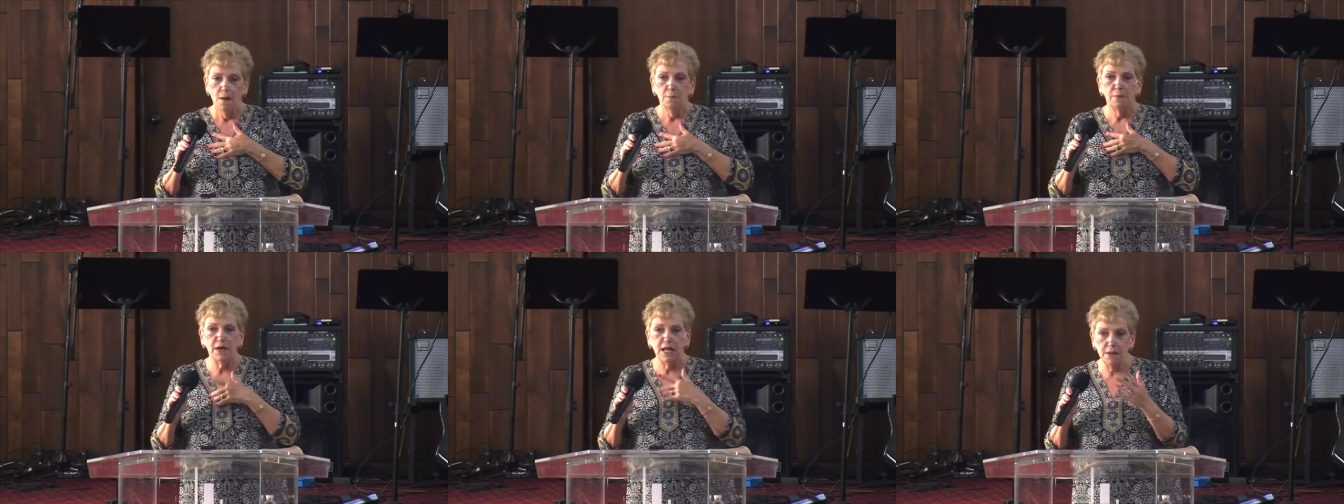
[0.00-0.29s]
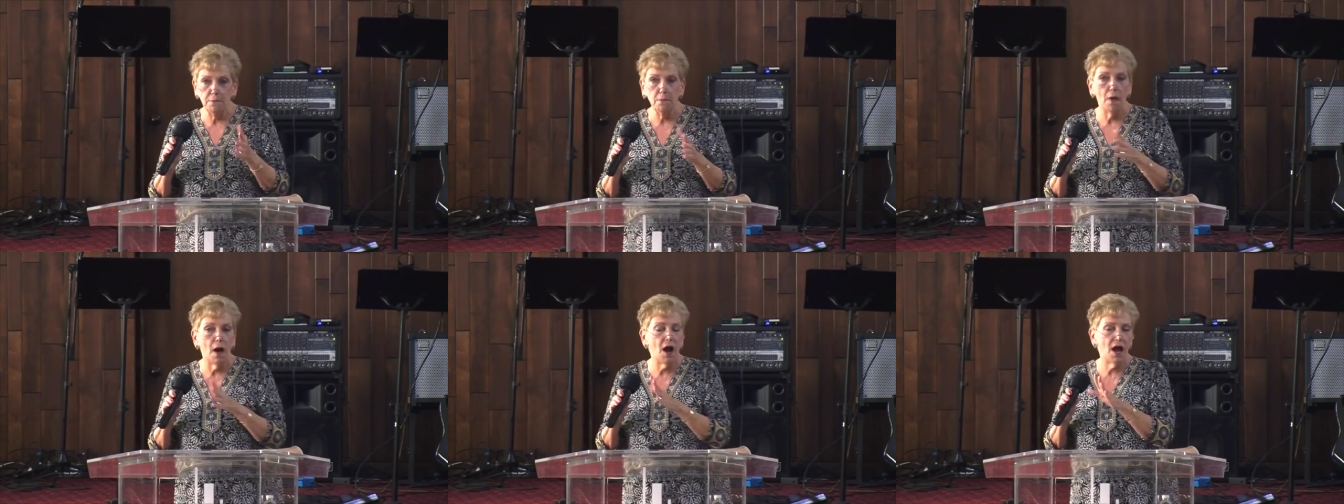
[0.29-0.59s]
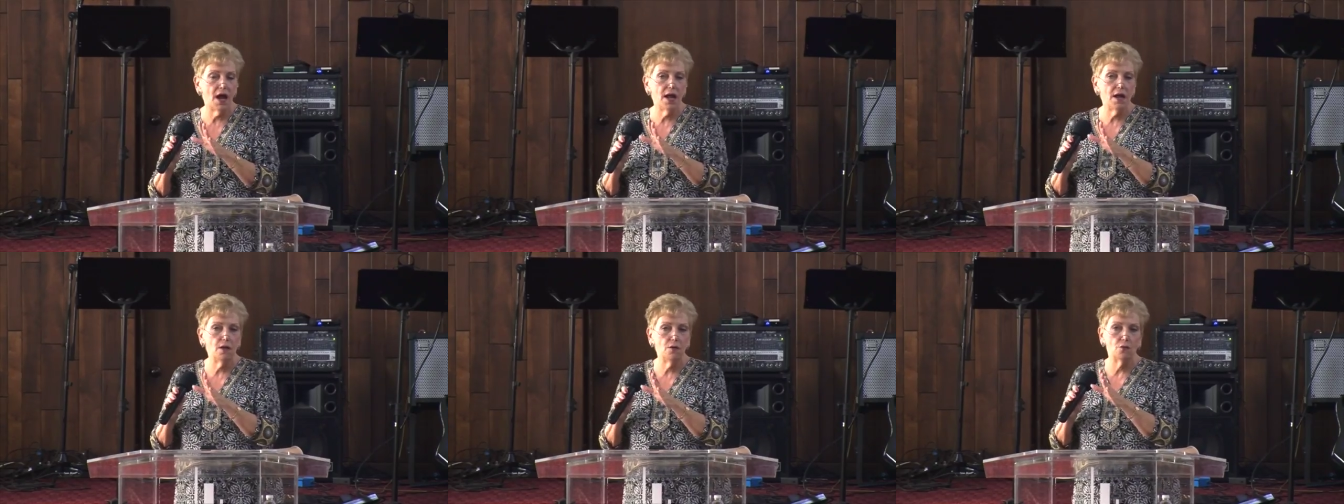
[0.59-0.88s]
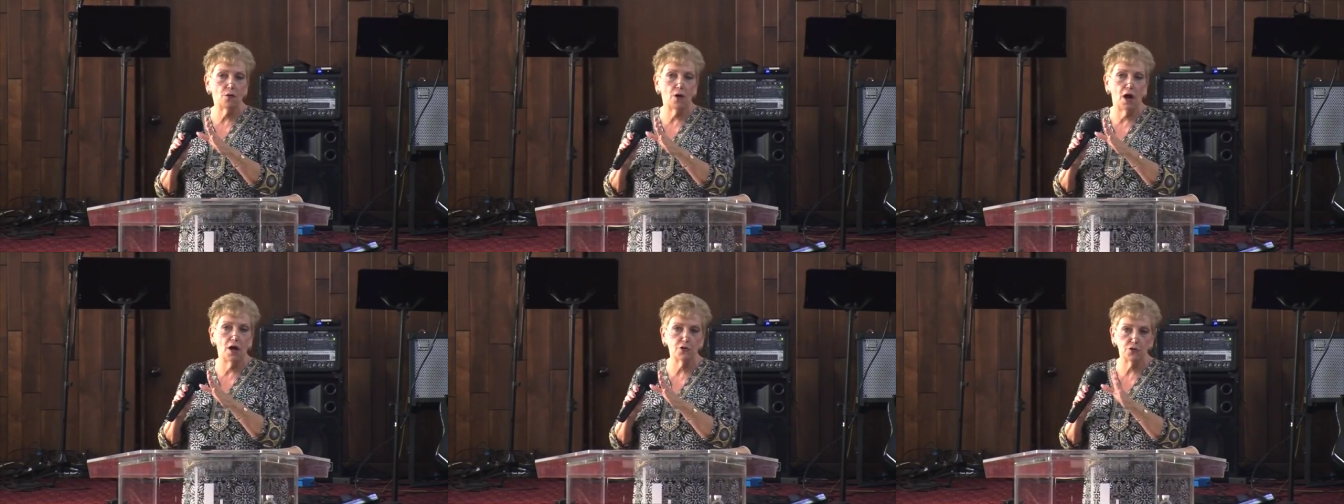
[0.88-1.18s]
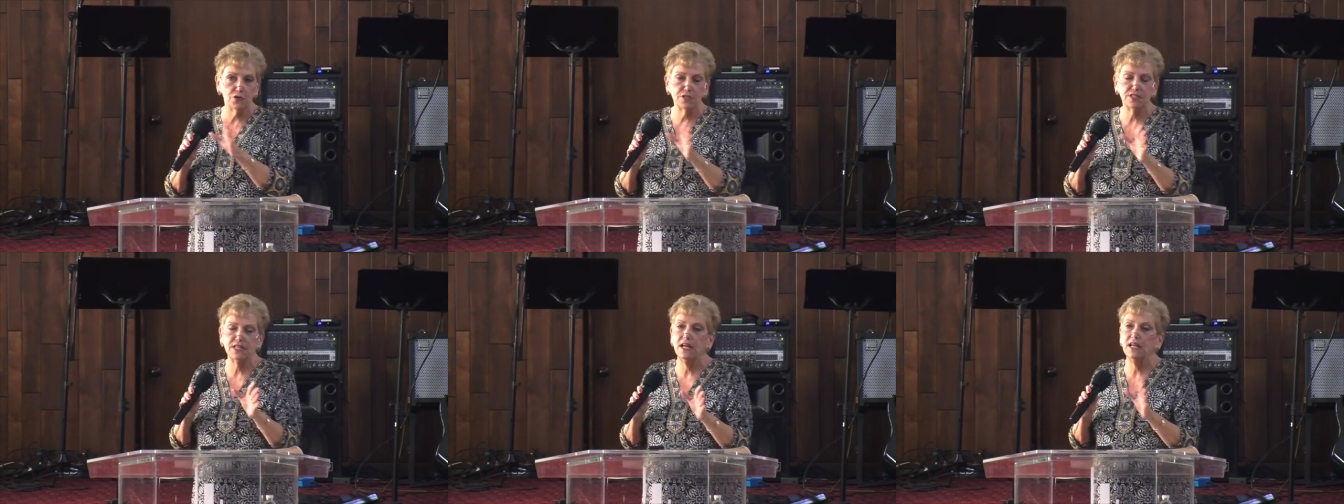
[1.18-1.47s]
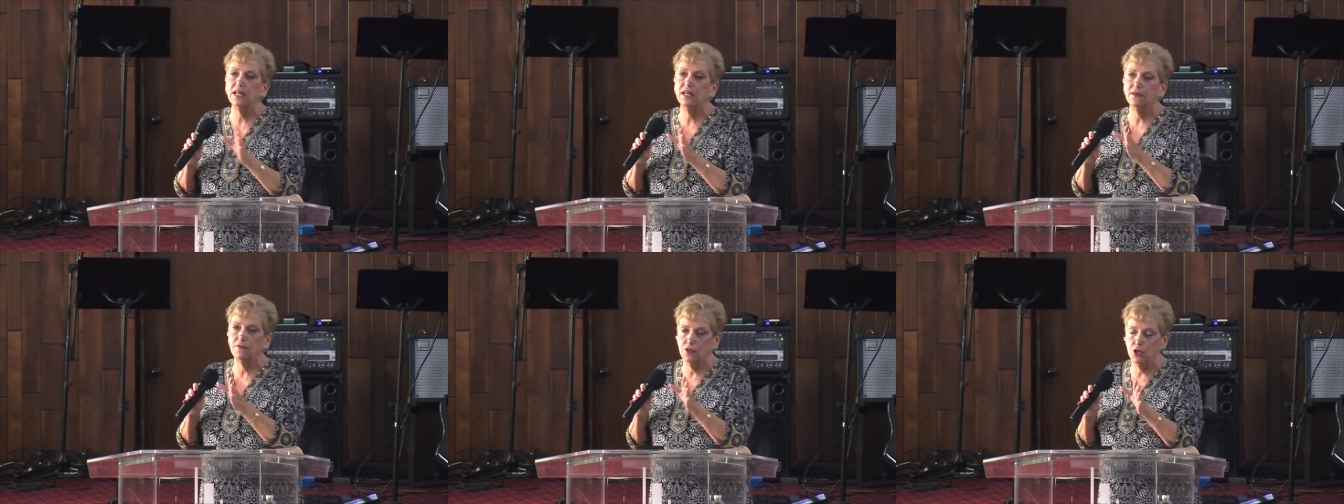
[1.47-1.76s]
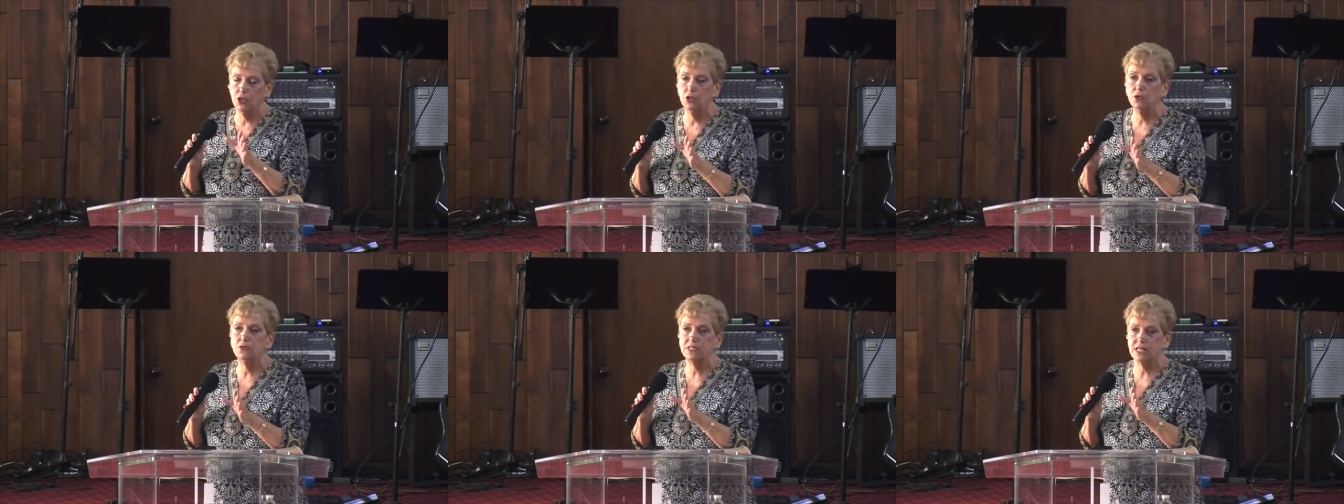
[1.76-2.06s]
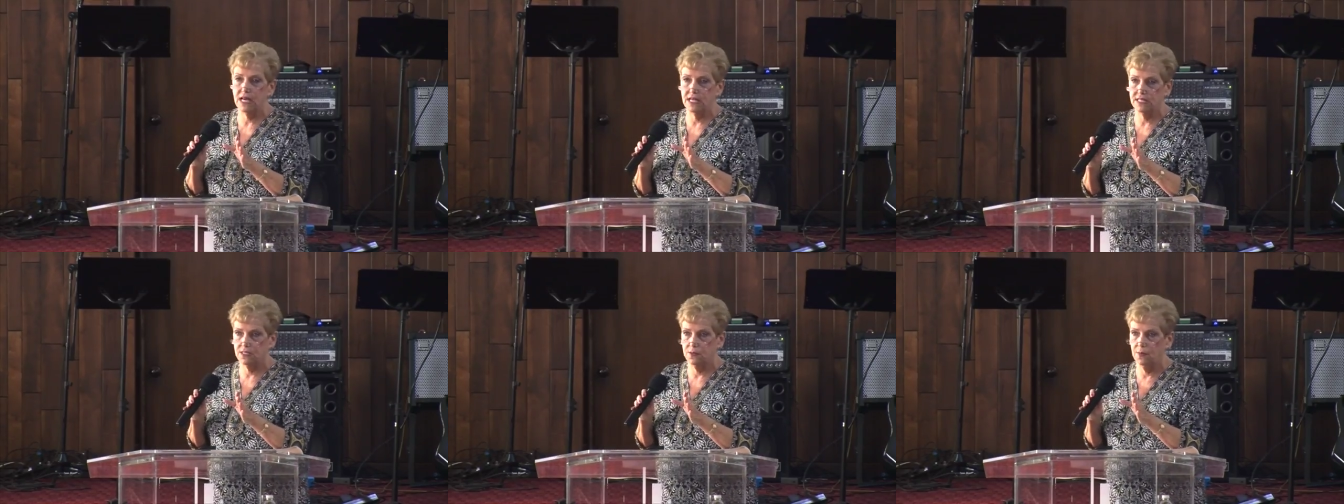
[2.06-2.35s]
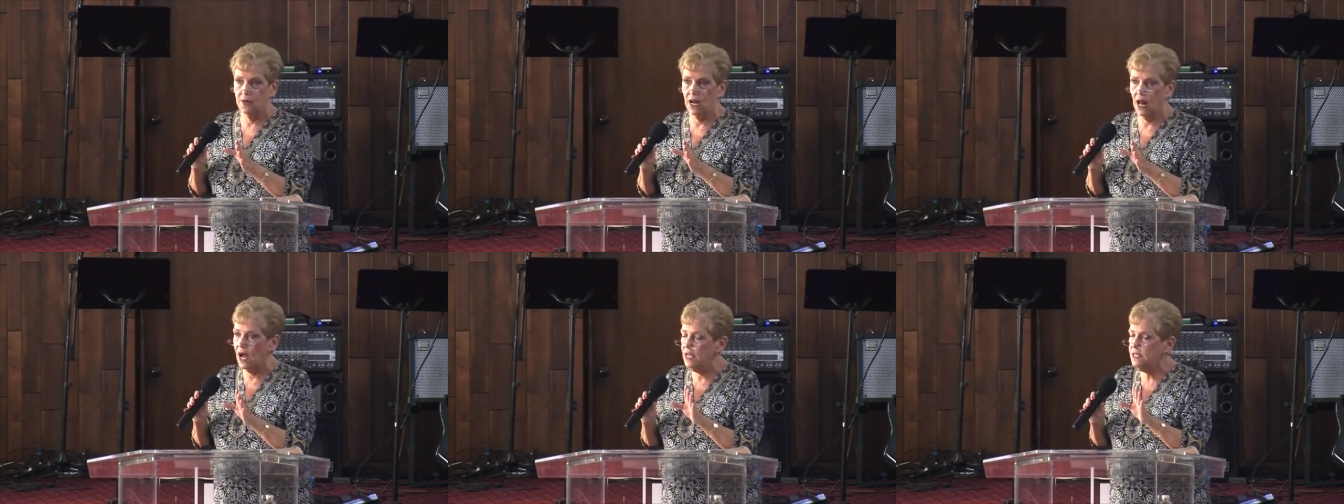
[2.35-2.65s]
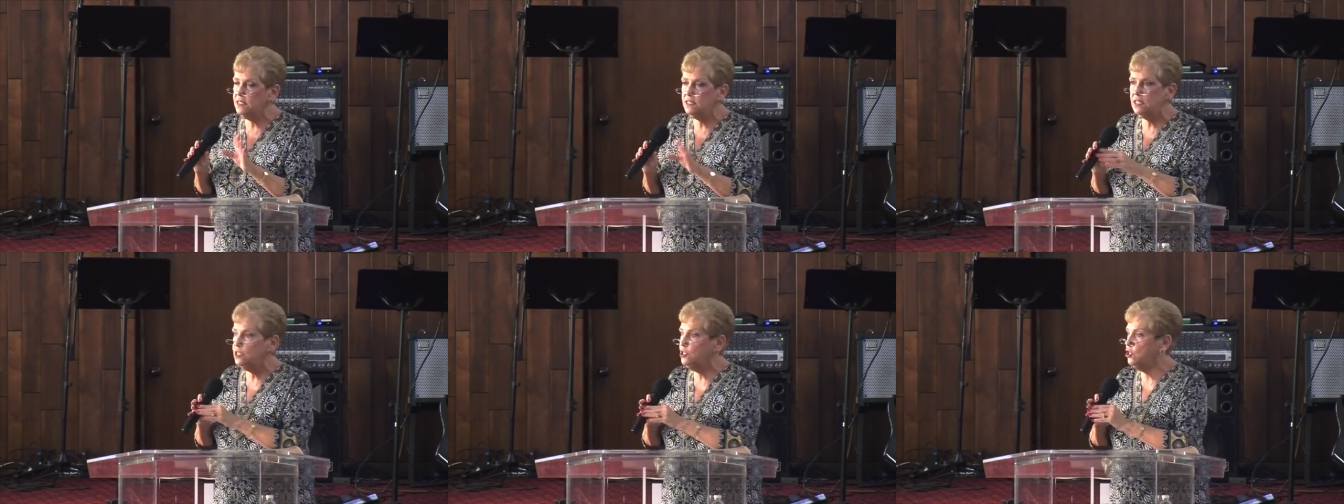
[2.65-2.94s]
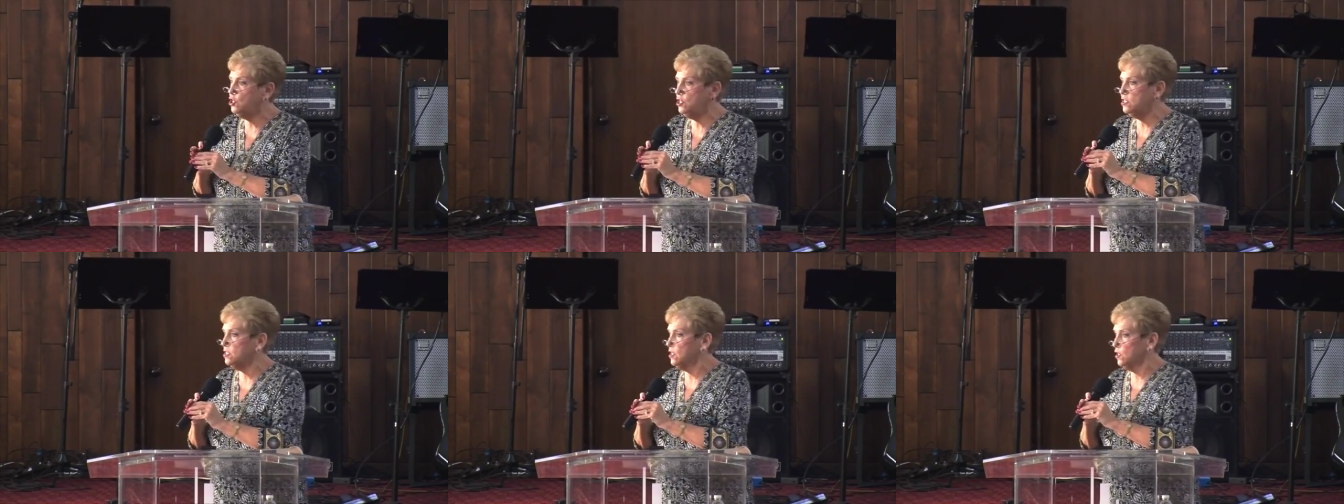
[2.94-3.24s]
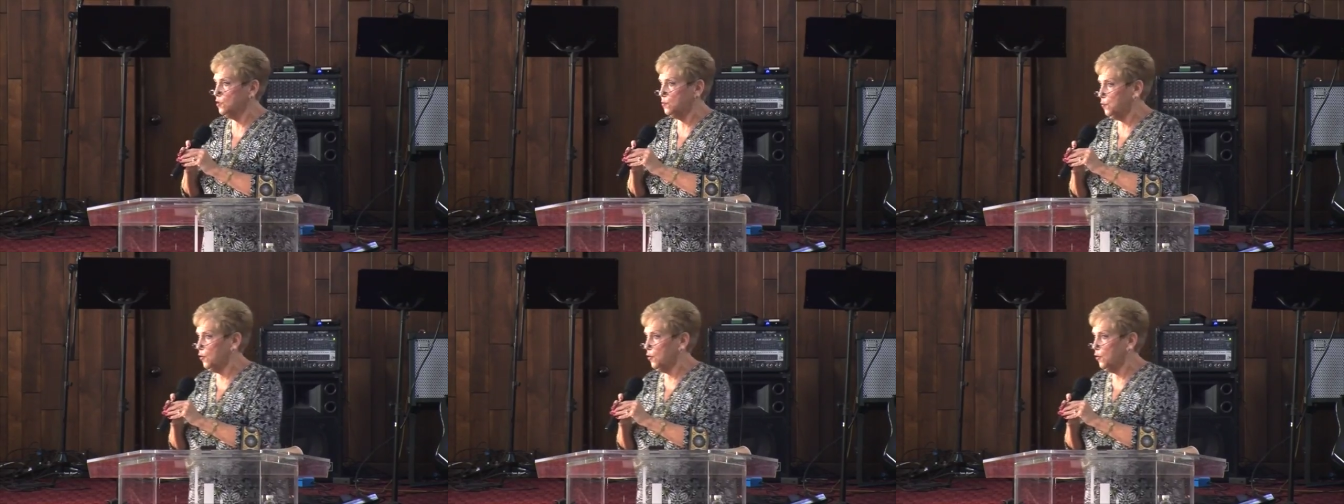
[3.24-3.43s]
But in my understanding of the New Testament, I see Jesus